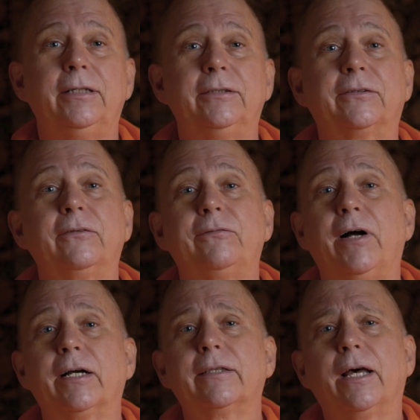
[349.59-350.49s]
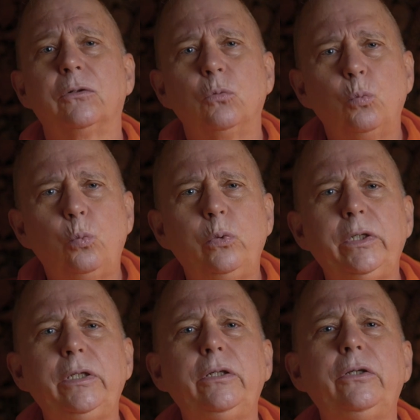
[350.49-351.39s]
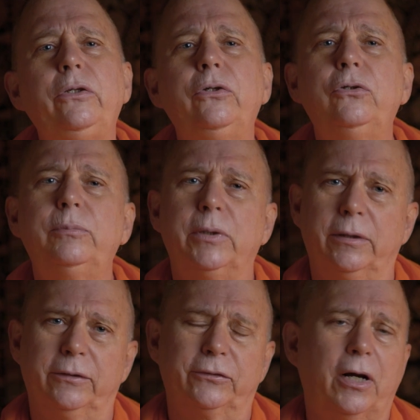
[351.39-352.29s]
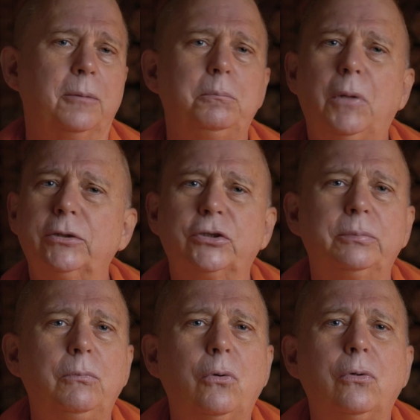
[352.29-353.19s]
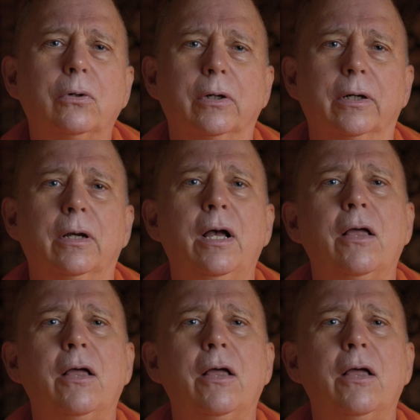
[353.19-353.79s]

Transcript: is the fact that we humans are much more